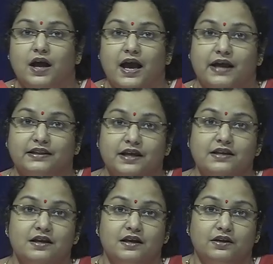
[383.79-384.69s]
and then
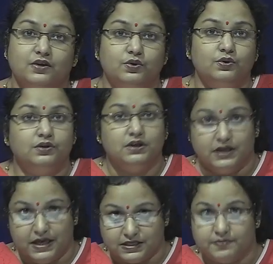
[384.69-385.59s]
you
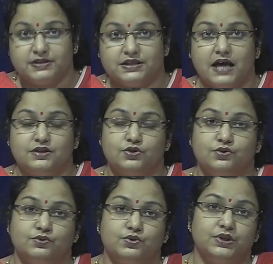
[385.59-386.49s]
SMS that
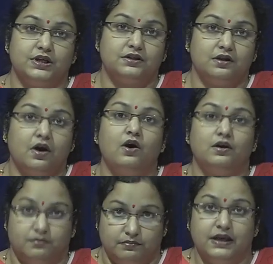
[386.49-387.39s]
to the
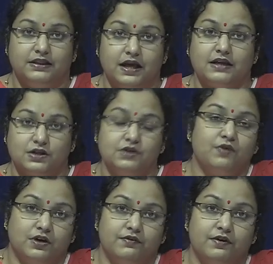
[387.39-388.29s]
or mail that in
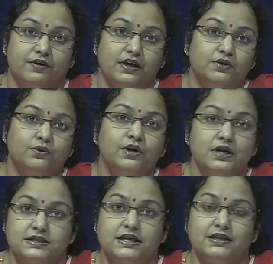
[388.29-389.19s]
whatever way you
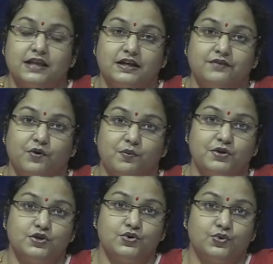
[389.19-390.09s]
send that
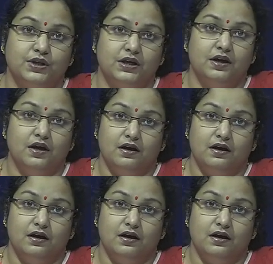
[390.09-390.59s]
information to the